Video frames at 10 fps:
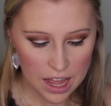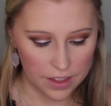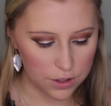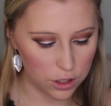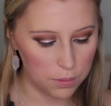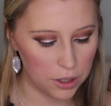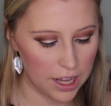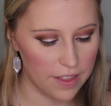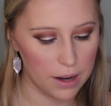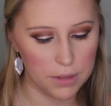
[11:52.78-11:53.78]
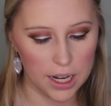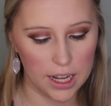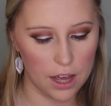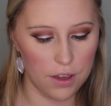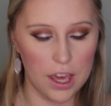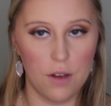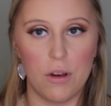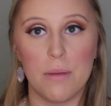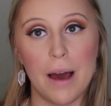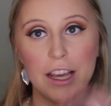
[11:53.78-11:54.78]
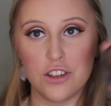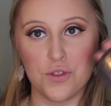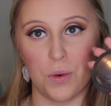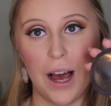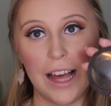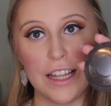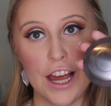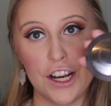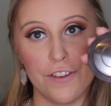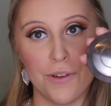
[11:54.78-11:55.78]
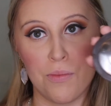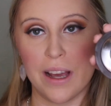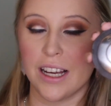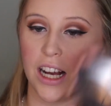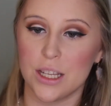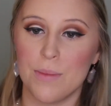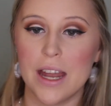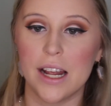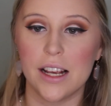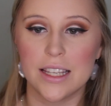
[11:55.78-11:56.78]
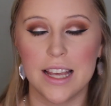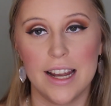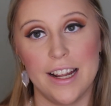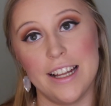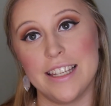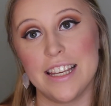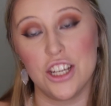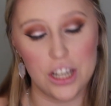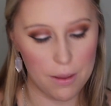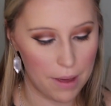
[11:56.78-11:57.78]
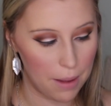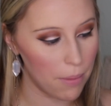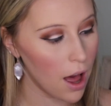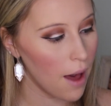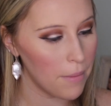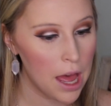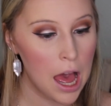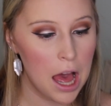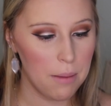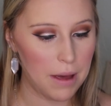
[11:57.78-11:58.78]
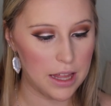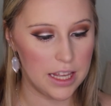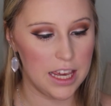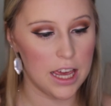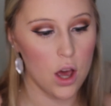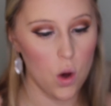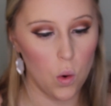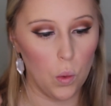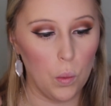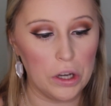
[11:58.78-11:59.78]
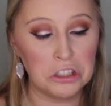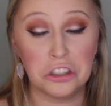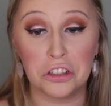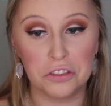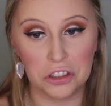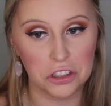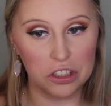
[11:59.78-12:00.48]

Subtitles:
That's really pretty. And then I'm going to go in with my usual highlighter from Becca Cosmetics, and it is the Champagne Pop by the wonderful